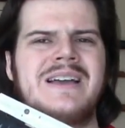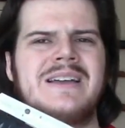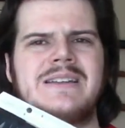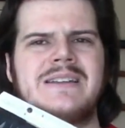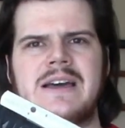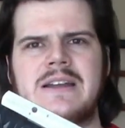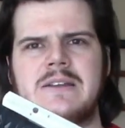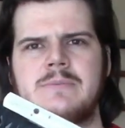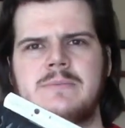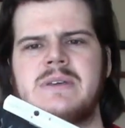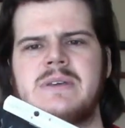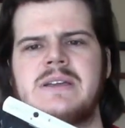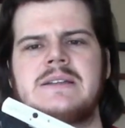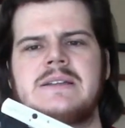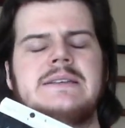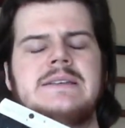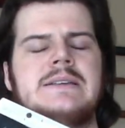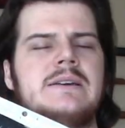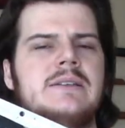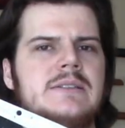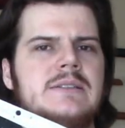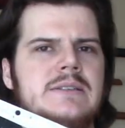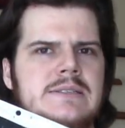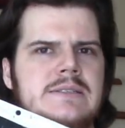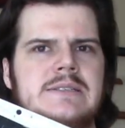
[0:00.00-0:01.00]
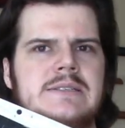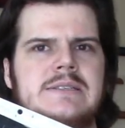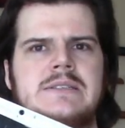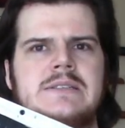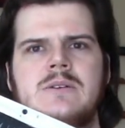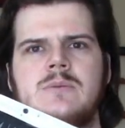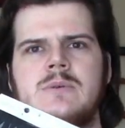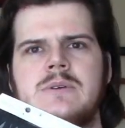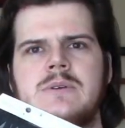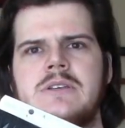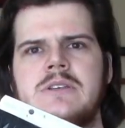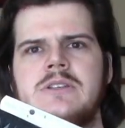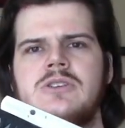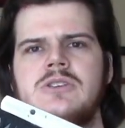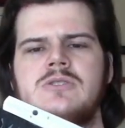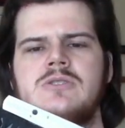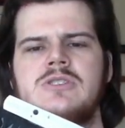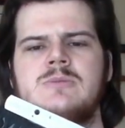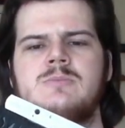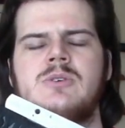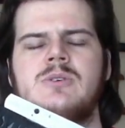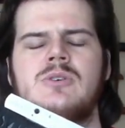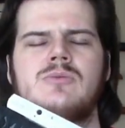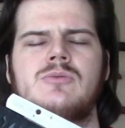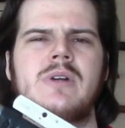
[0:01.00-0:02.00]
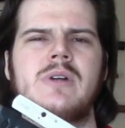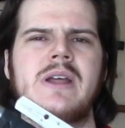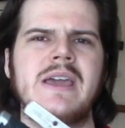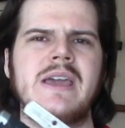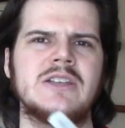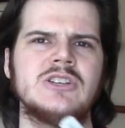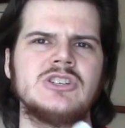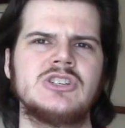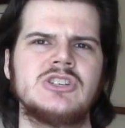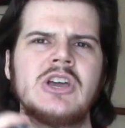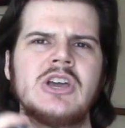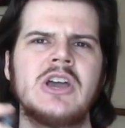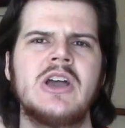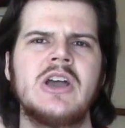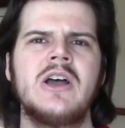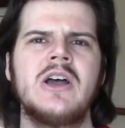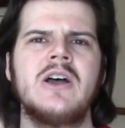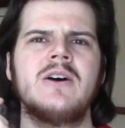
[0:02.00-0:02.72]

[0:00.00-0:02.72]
Not a big deal, this is still within usable range.